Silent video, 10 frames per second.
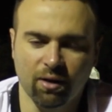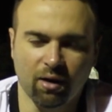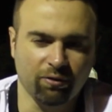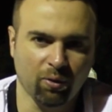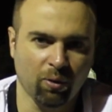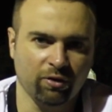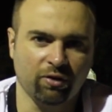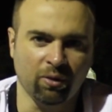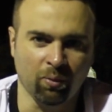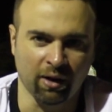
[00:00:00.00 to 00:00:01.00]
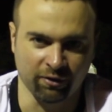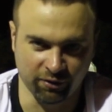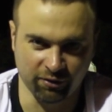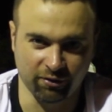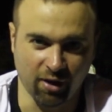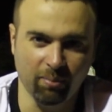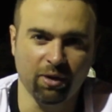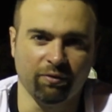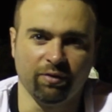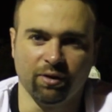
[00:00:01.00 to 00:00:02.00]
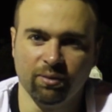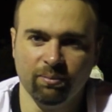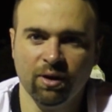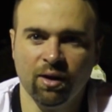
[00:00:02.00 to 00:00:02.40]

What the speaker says: Of course He wants some of them,